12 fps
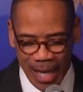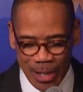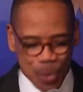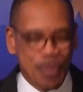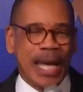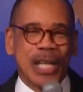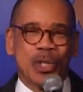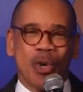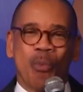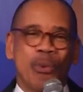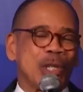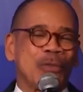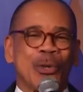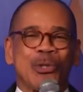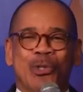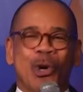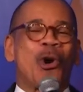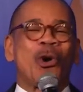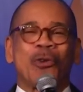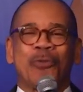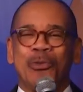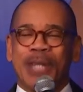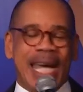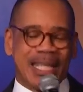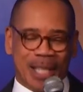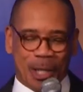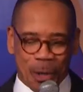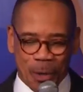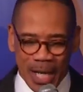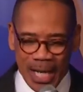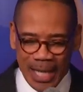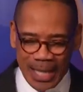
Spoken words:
I was speaking to a beautiful soul a few days ago.